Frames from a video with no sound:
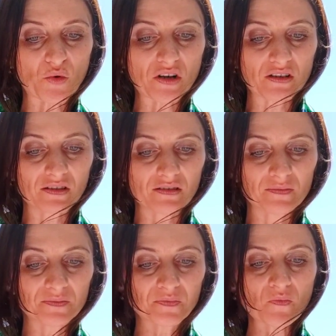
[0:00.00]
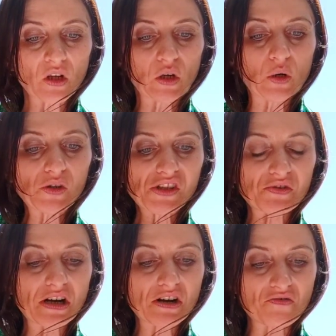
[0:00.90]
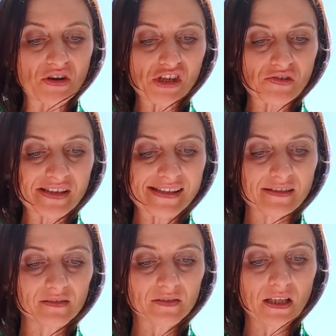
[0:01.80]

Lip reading: oil goes through a rigorous